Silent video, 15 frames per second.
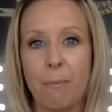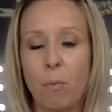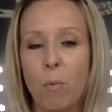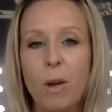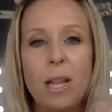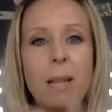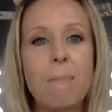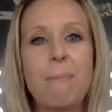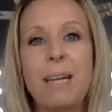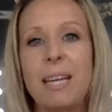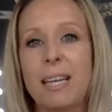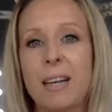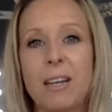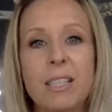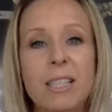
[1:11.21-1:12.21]
one of the
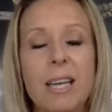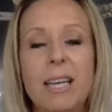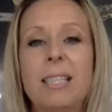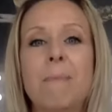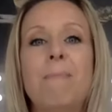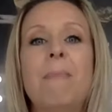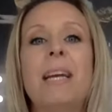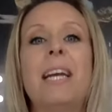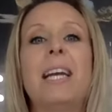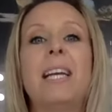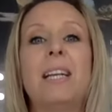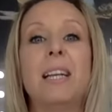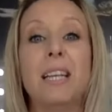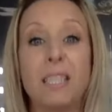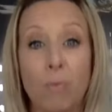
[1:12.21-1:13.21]
main,
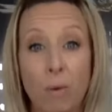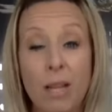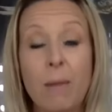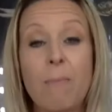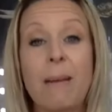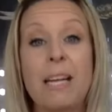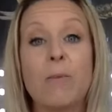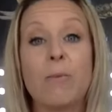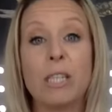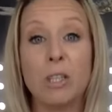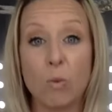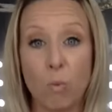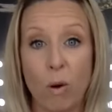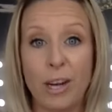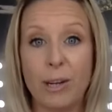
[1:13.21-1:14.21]
it's one of the main
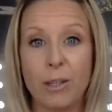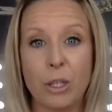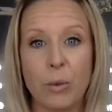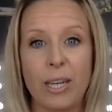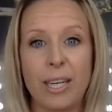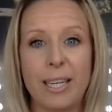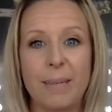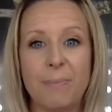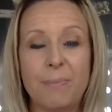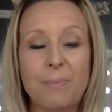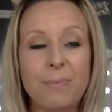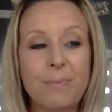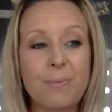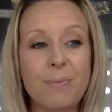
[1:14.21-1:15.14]
reasons why you're doing it.